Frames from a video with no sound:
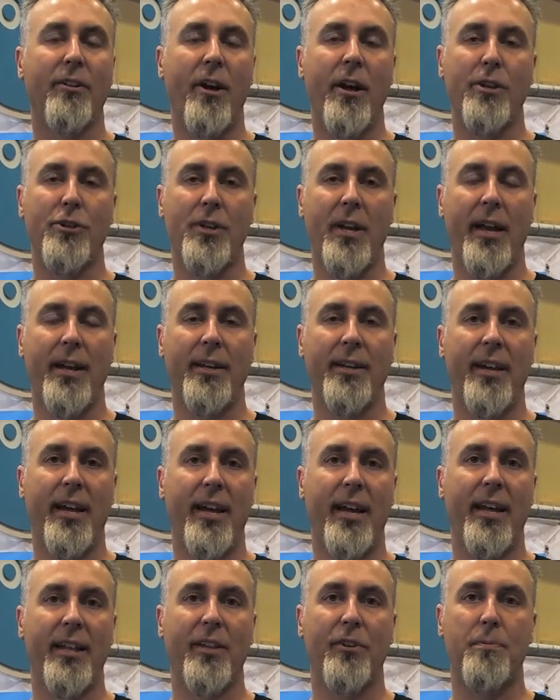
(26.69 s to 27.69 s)
launched on
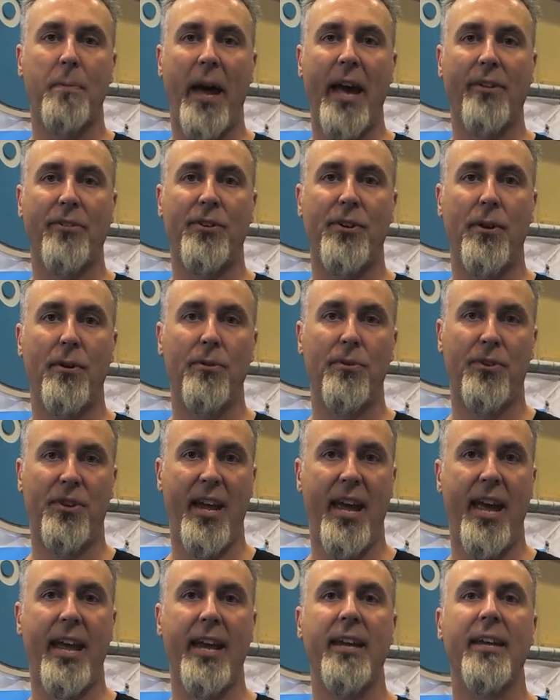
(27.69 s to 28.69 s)
this past
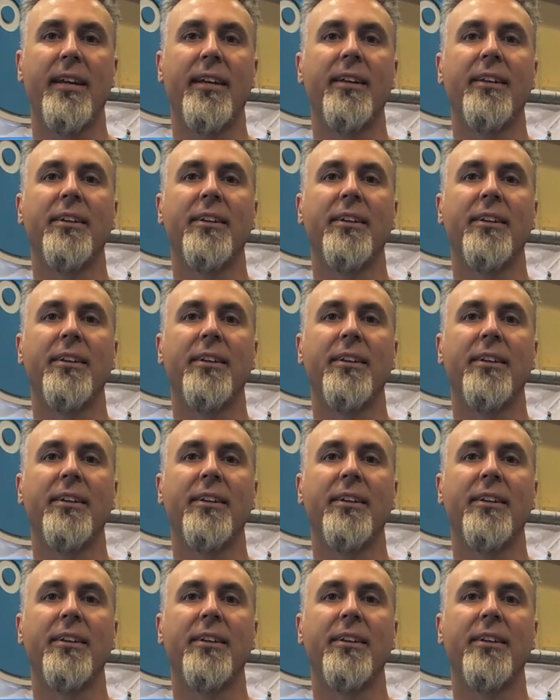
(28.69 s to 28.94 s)
Tuesday.